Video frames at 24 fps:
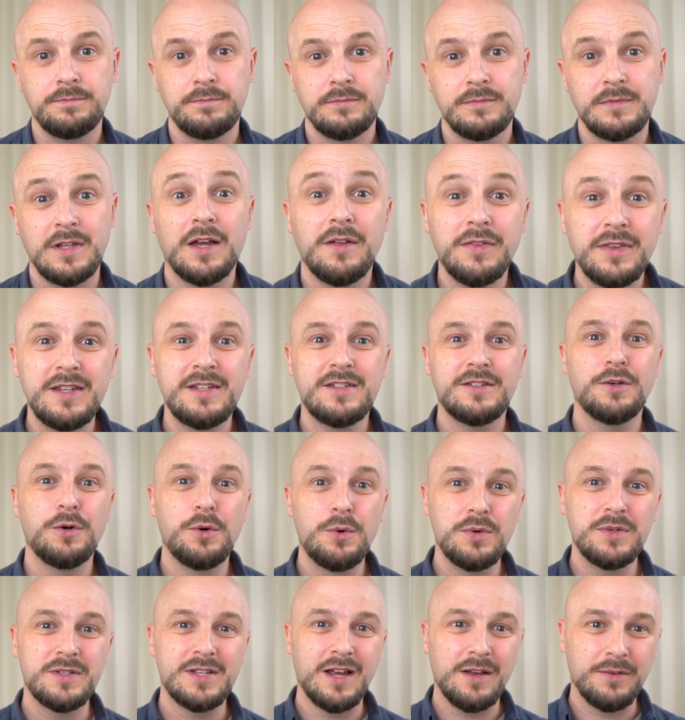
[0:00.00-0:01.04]
Now, this
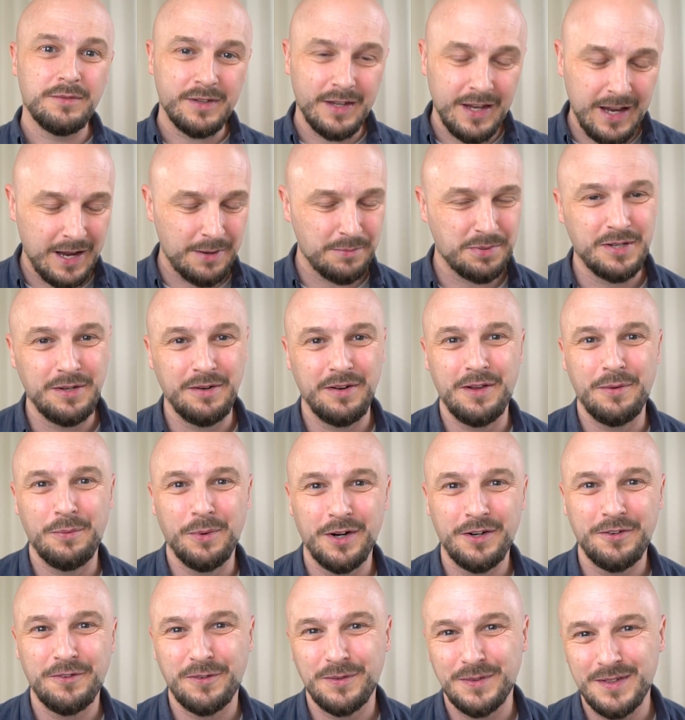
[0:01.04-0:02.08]
all sounds absolutely
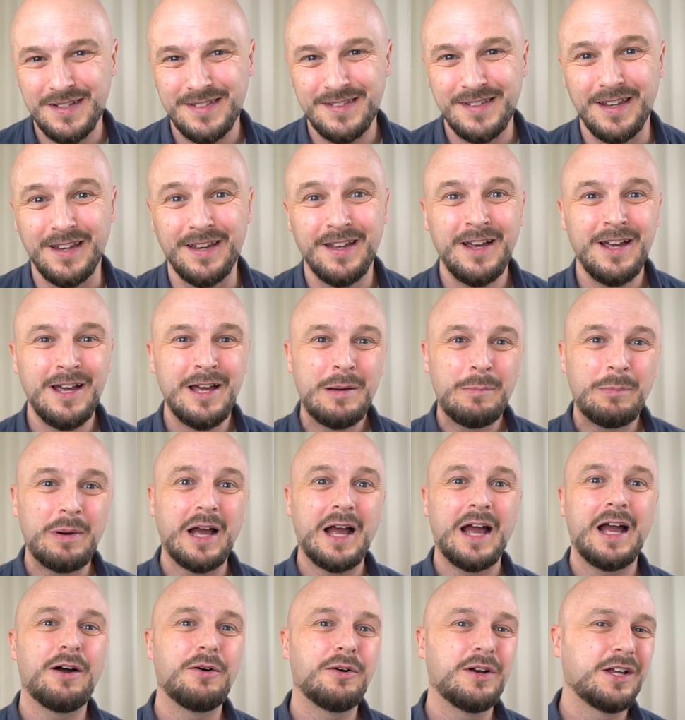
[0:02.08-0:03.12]
wonderful, doesn't it? But
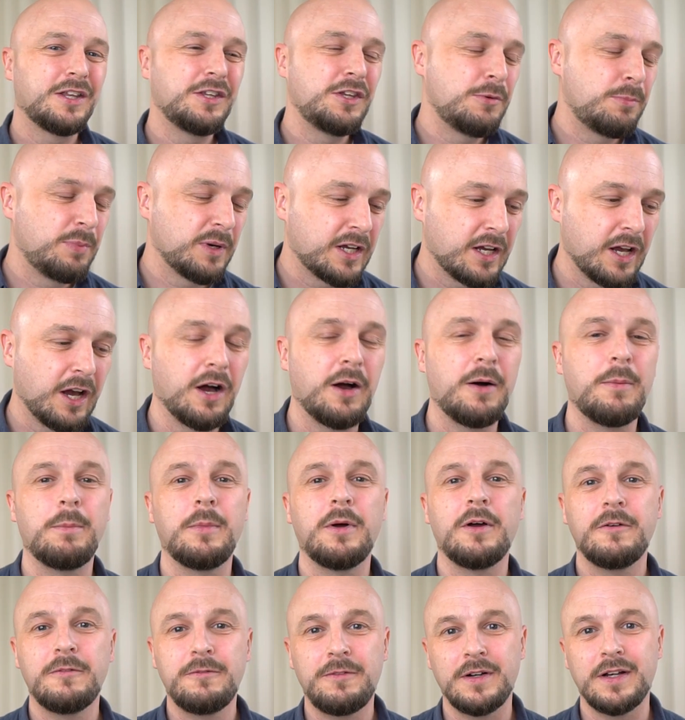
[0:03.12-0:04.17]
how can you become
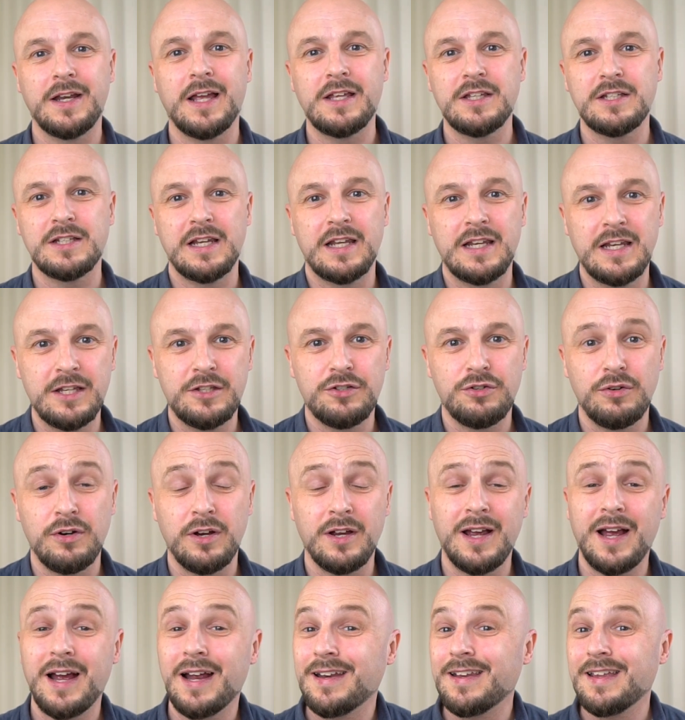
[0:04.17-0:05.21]
financially literate,
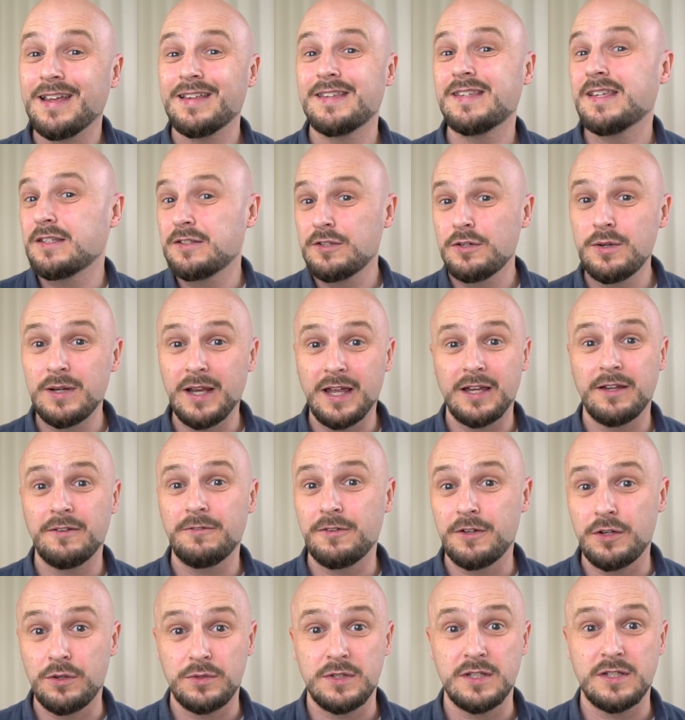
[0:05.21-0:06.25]
and is it too late
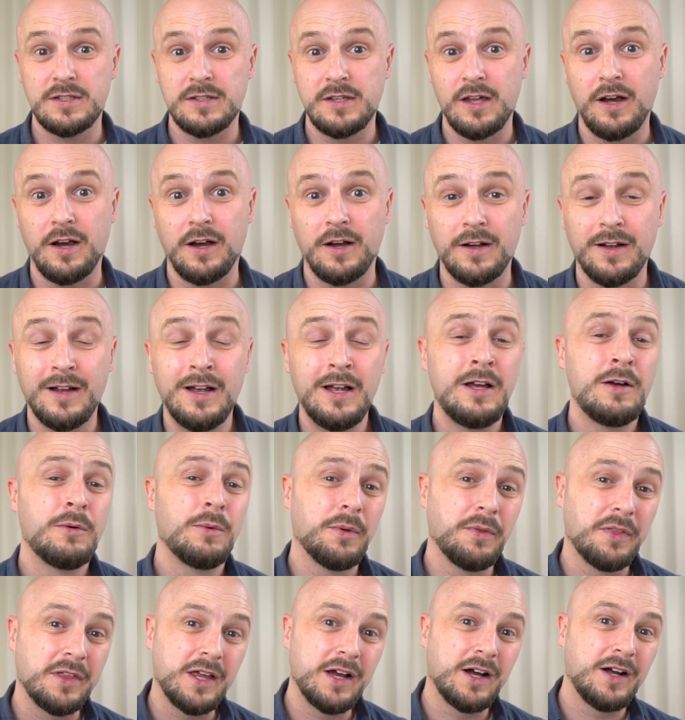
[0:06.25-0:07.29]
for you to start?
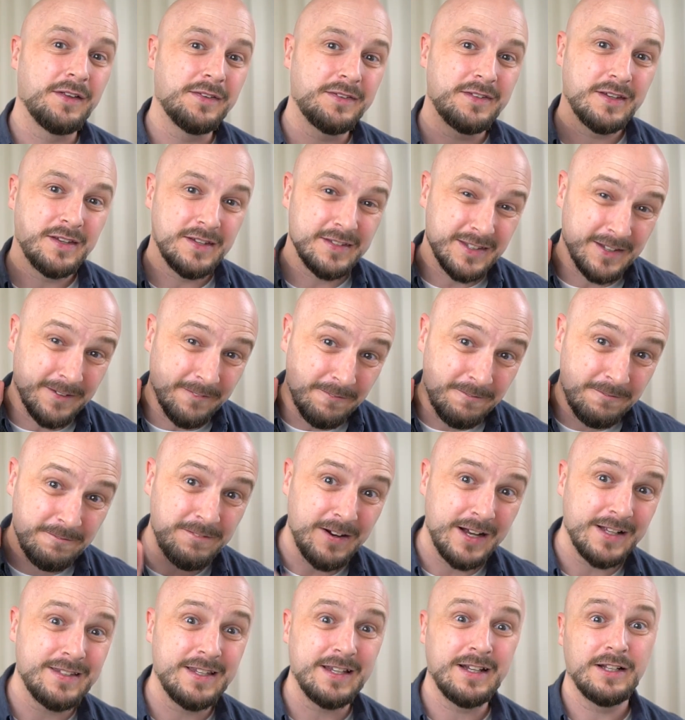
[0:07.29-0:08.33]
Well, the answer is an
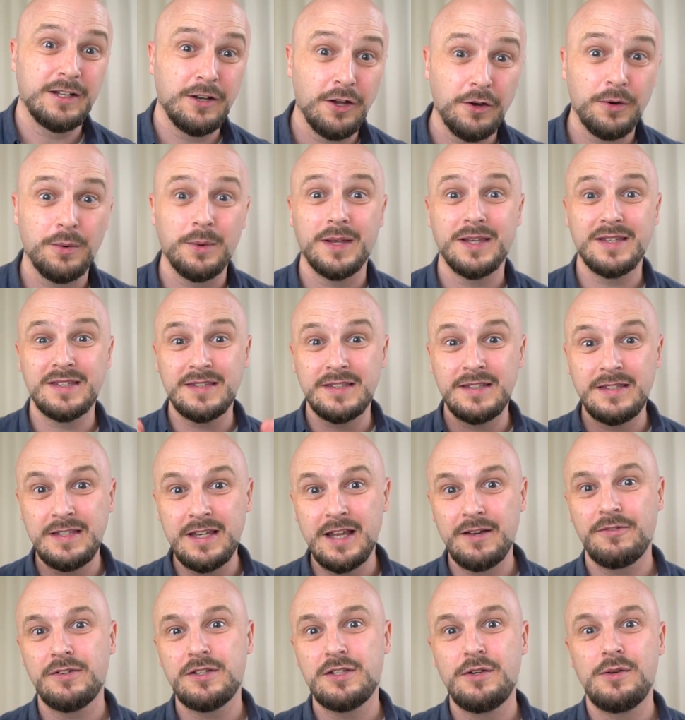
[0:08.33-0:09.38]
emphatic no. It's
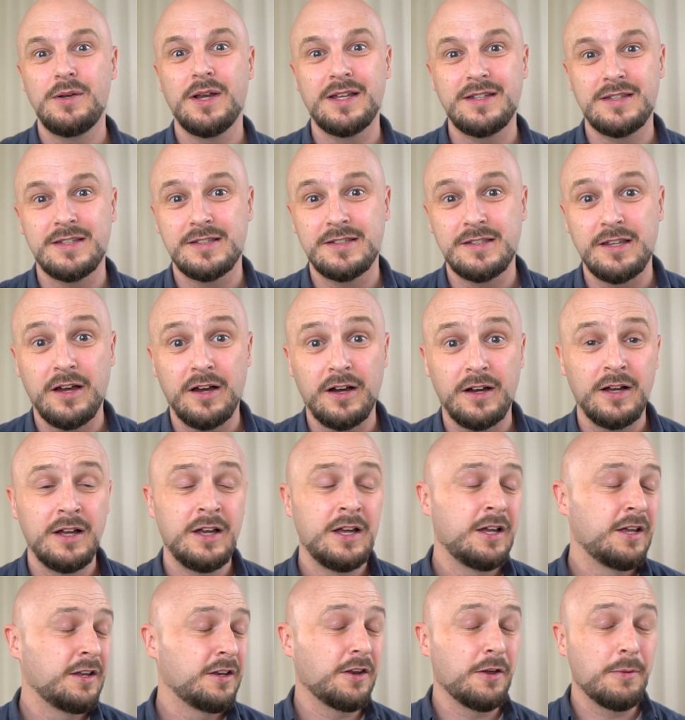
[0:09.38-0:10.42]
never too late to start,
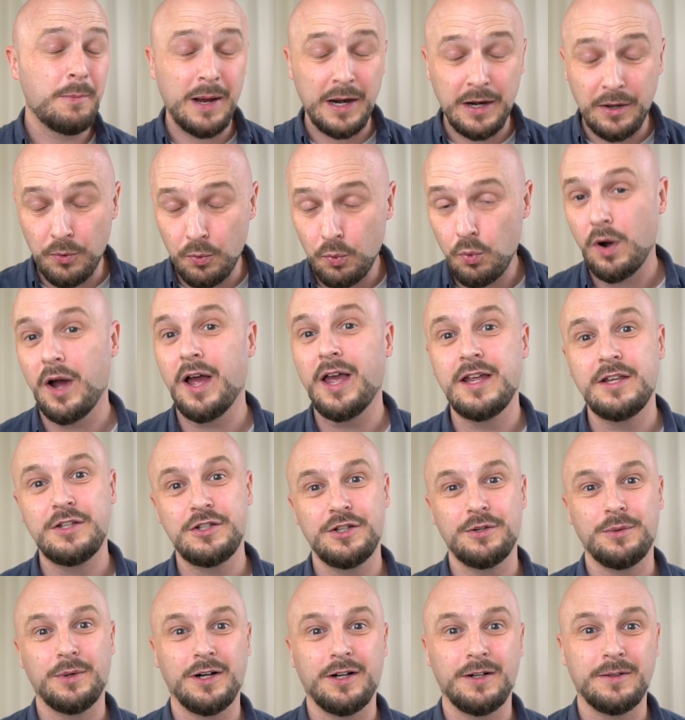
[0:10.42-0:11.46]
no matter what age
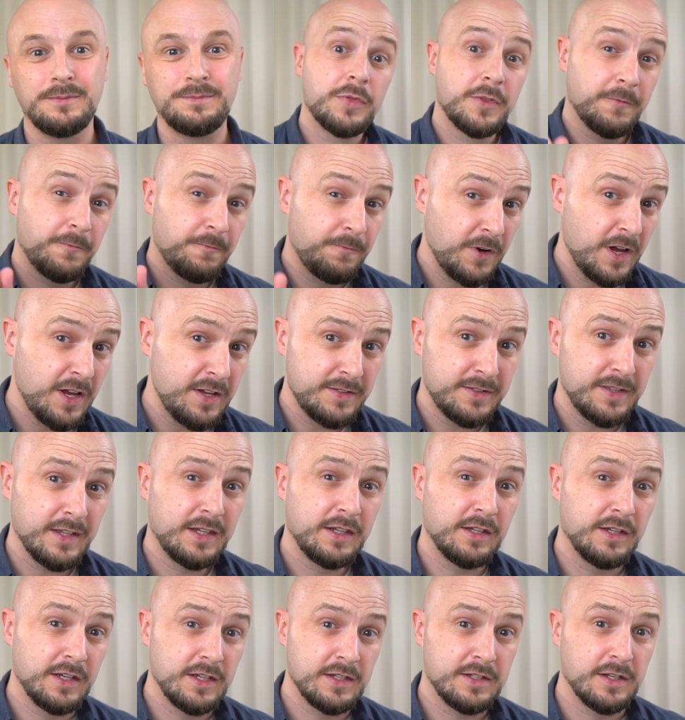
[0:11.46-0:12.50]
you are. The first thing
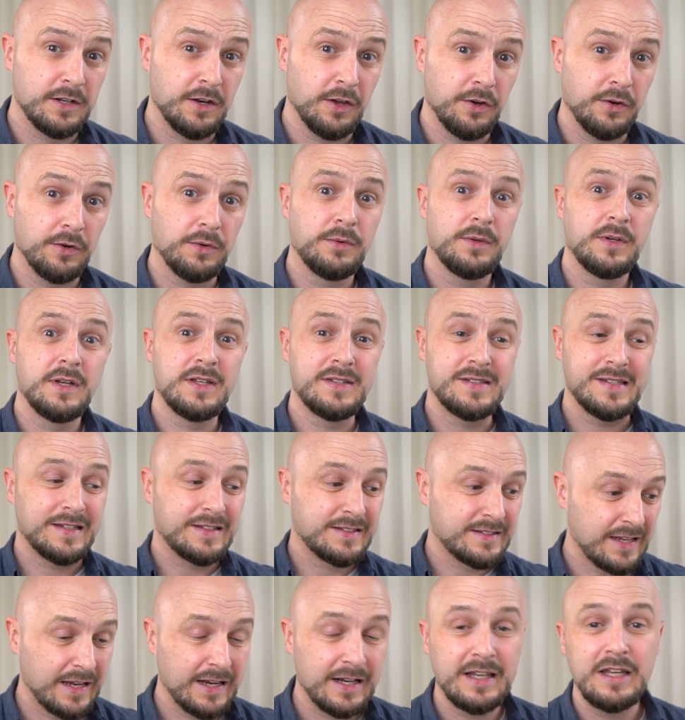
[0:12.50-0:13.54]
you need to know is
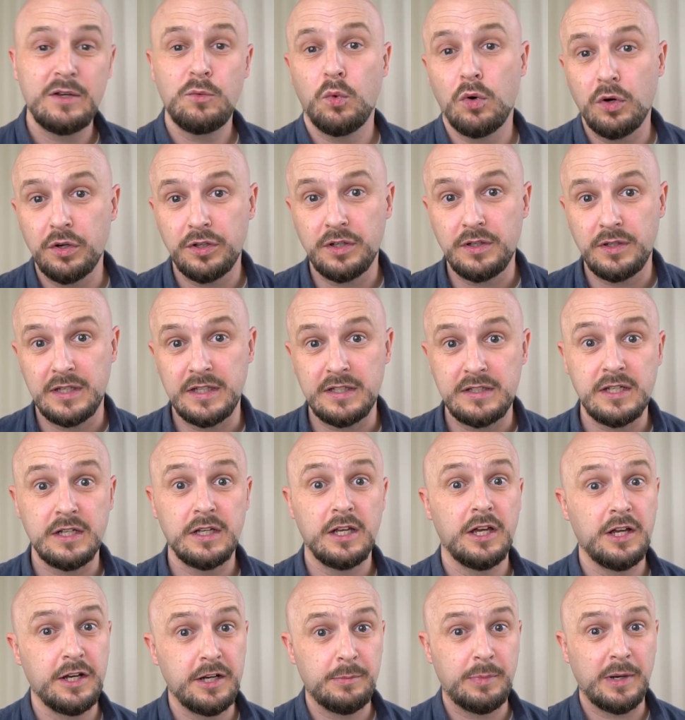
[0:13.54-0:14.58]
exactly what you need to
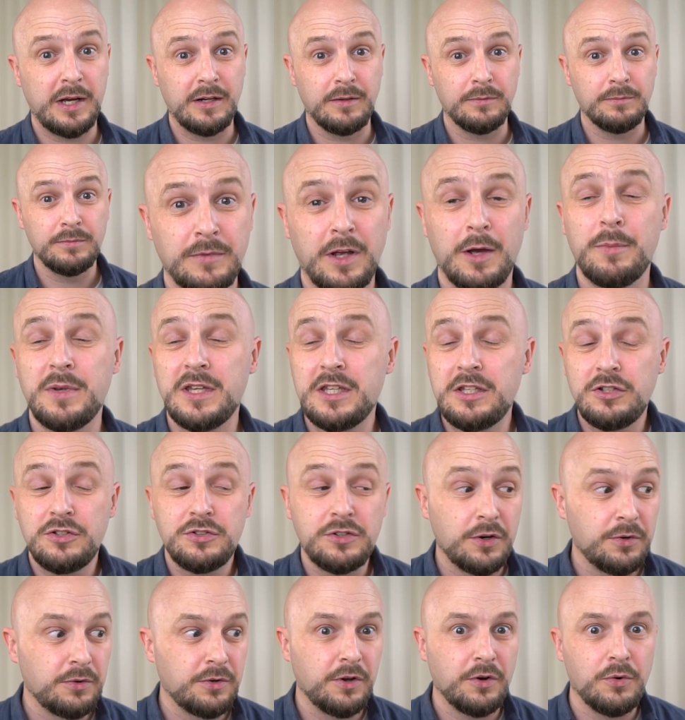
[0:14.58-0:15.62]
learn about. I mean, you
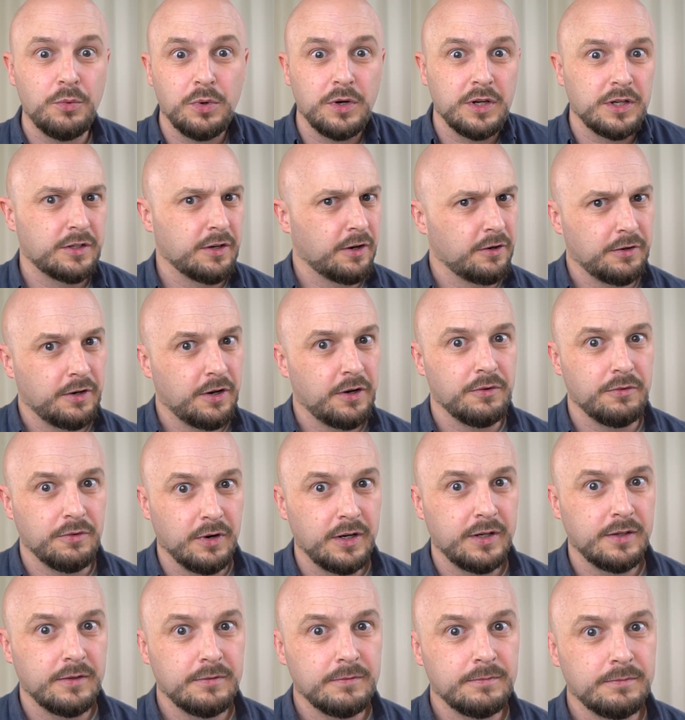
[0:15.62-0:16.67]
don't know what you don't know,
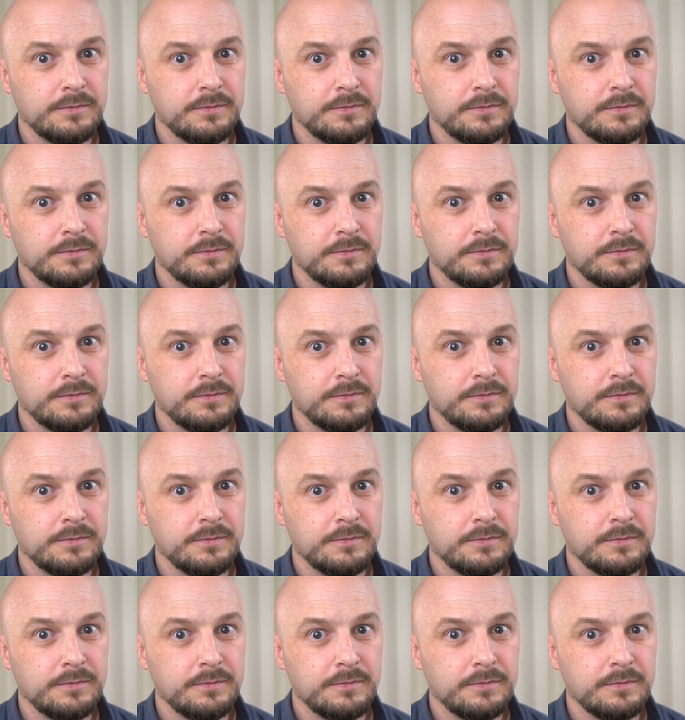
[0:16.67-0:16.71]
right?